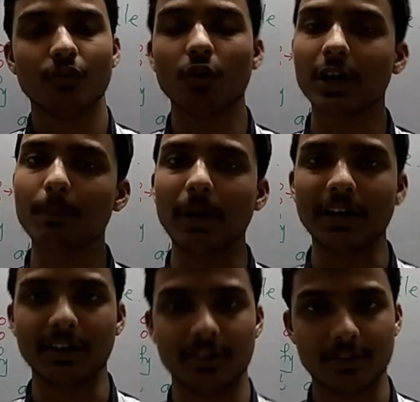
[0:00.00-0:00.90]
foreign
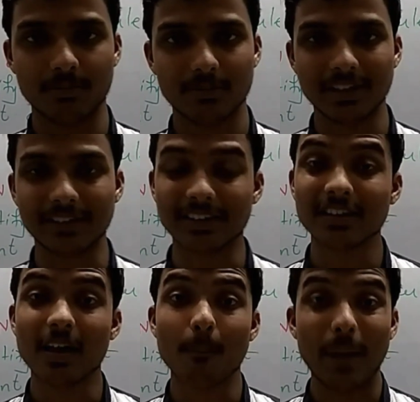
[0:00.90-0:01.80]
particles such
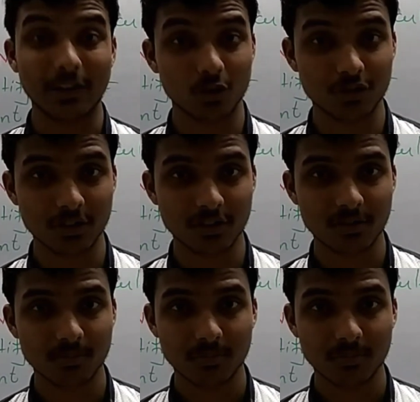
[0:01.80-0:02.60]
as pathogens.